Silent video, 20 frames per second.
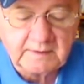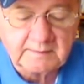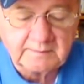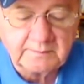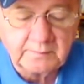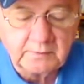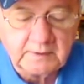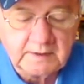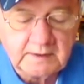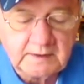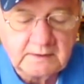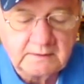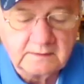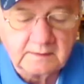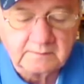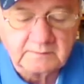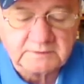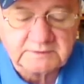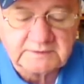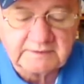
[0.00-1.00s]
Mick Boogie,
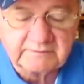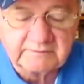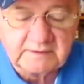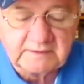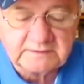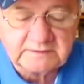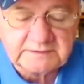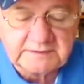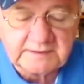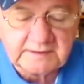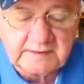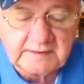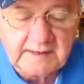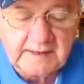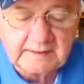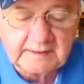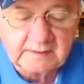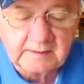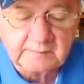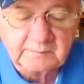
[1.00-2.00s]
number seven, Easy
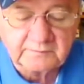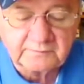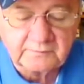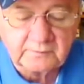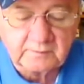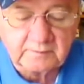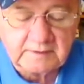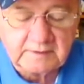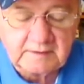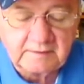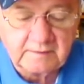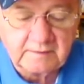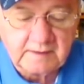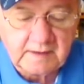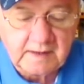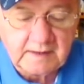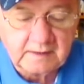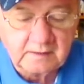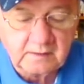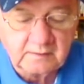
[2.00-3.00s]
Again, and number four, Ethan
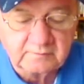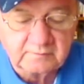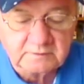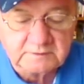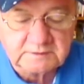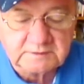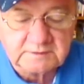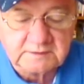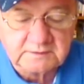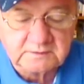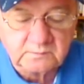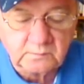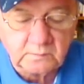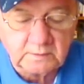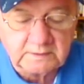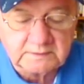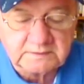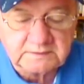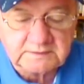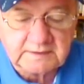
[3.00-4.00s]
Hanover,
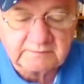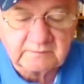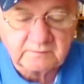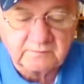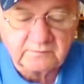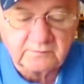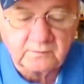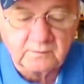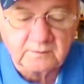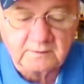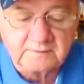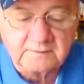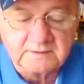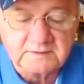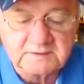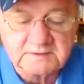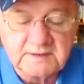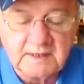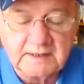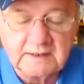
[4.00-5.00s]
6174 in
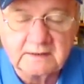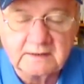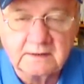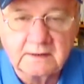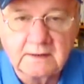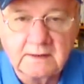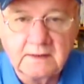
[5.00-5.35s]
the second,